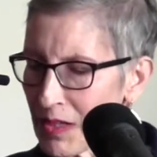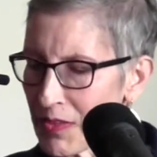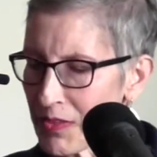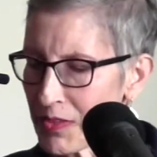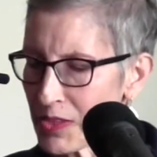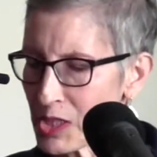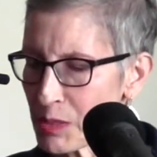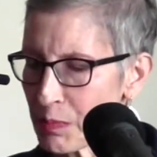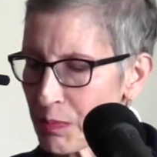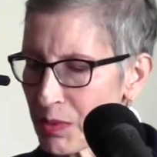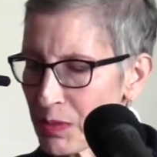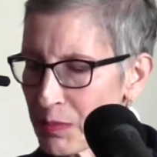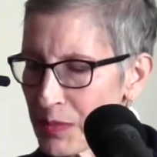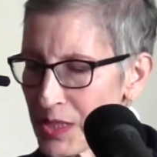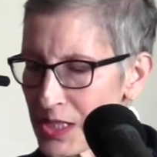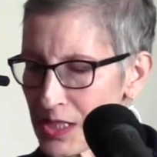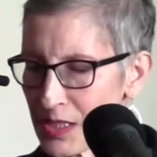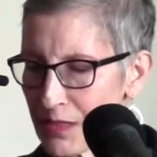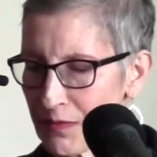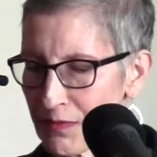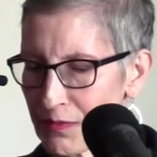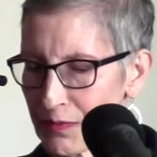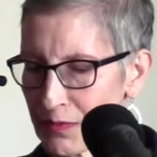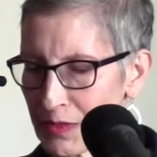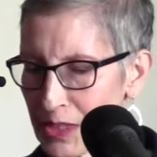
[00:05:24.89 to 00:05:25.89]
This
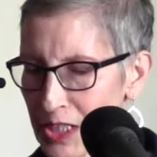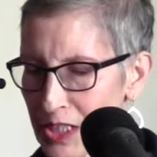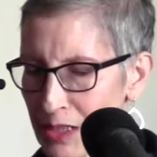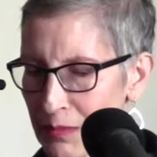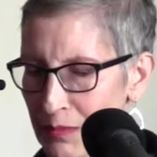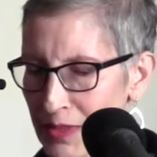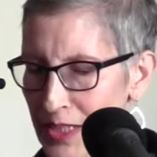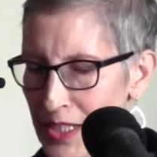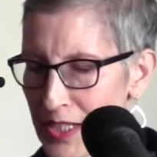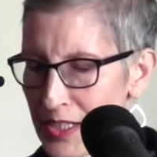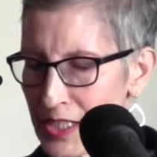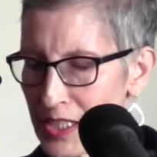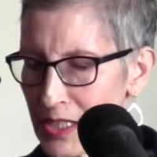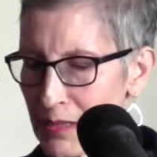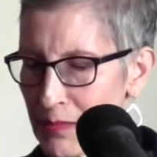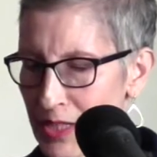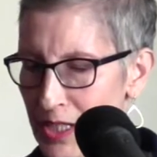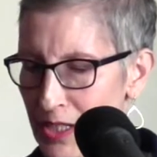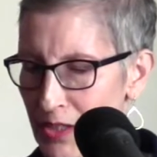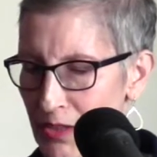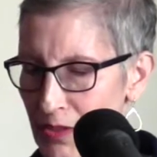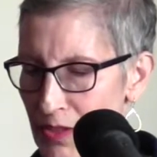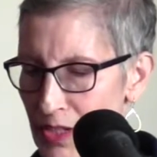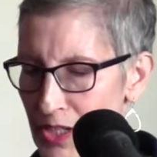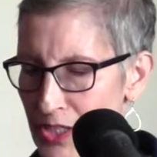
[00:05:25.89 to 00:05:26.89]
permissive freedom led to
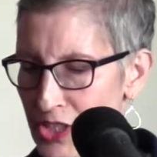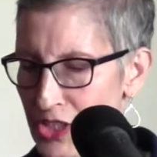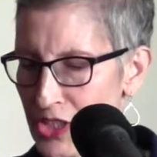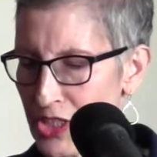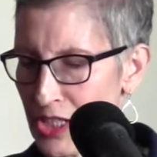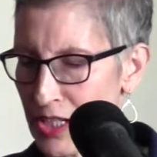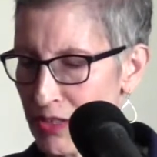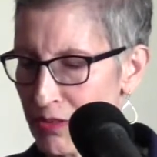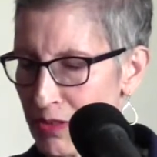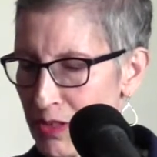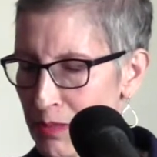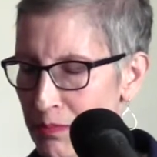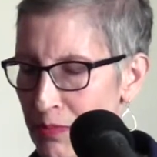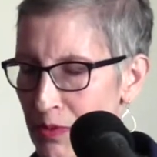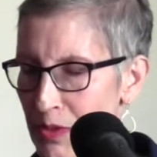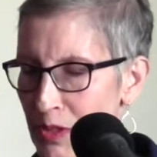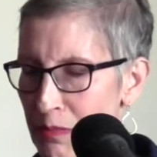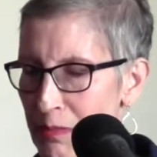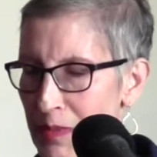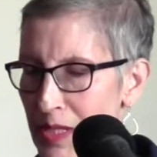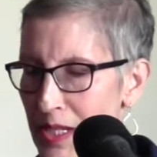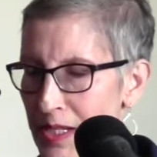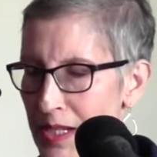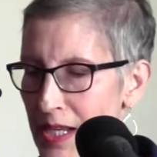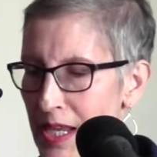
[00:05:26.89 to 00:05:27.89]
my cross-genre
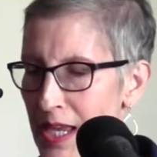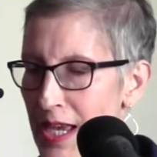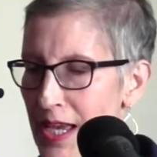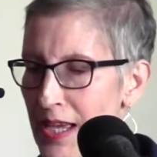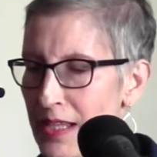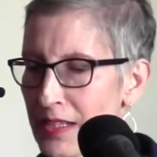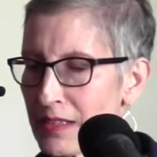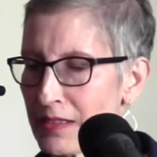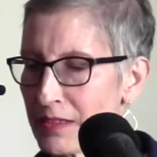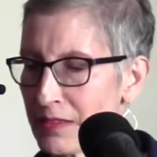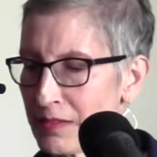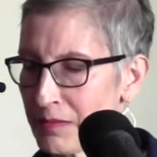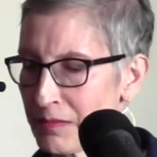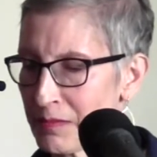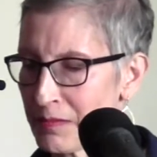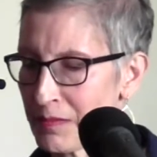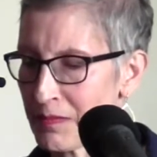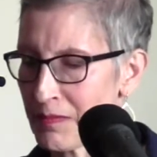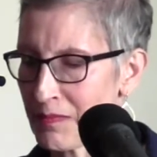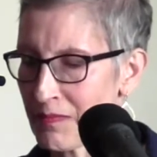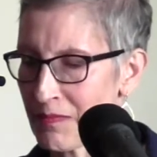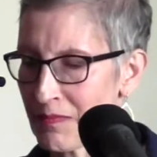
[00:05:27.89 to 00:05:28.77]
book, Manhattan.